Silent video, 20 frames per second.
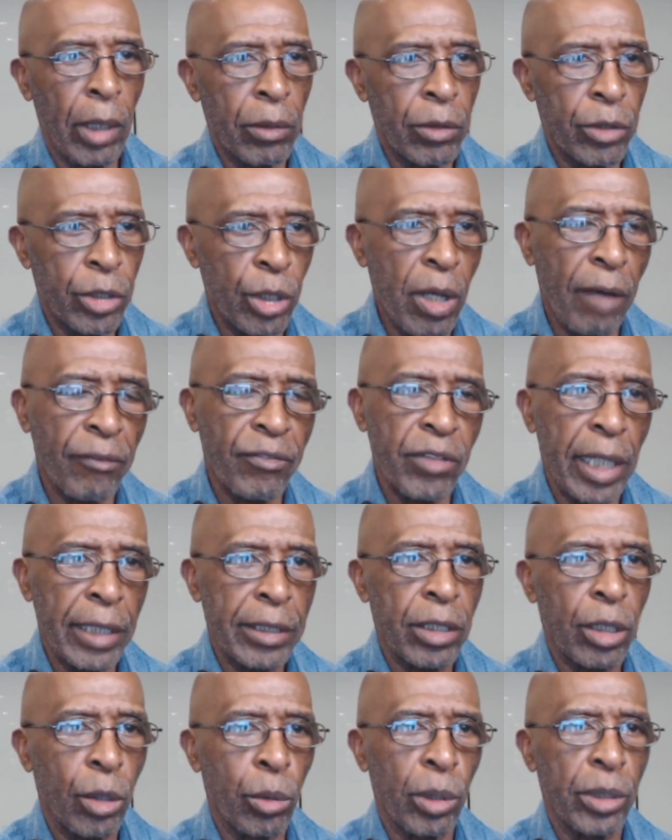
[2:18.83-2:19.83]
So you have to
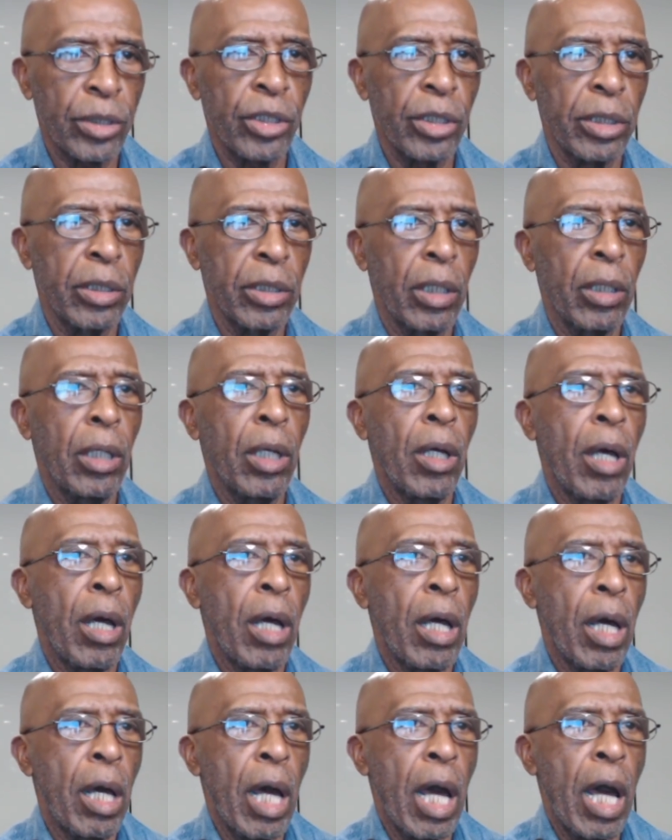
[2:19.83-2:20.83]
ask the question,
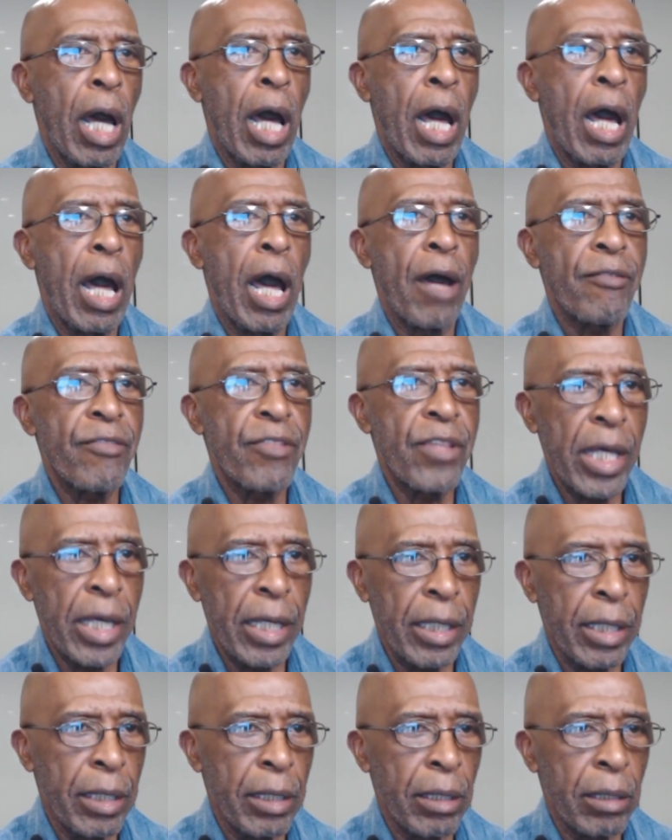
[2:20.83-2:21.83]
have
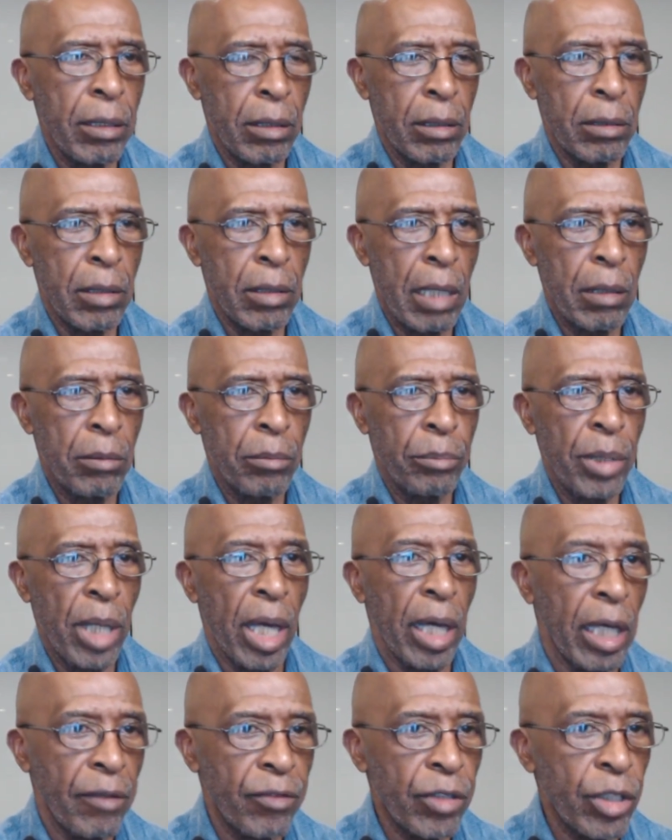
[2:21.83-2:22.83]
they
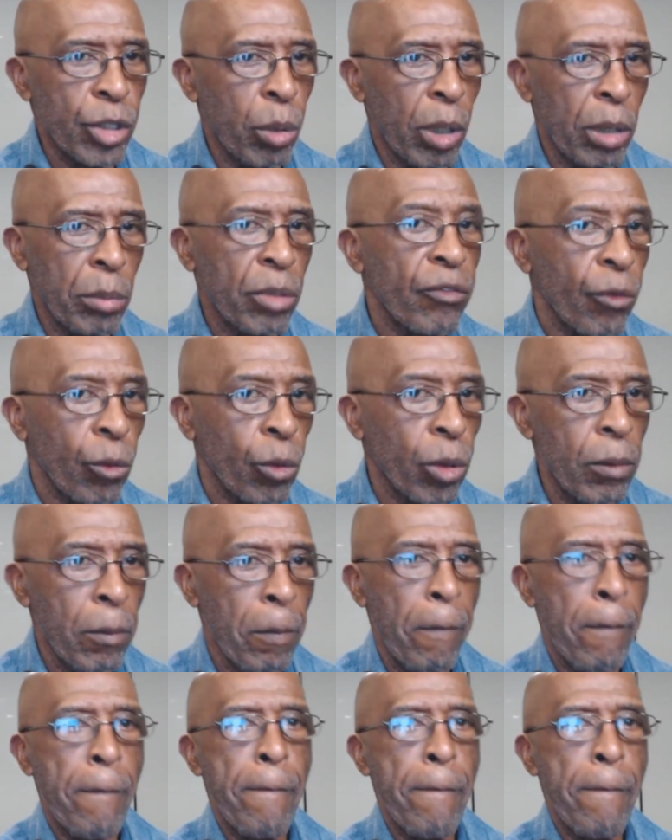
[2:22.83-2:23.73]
behaved this way before?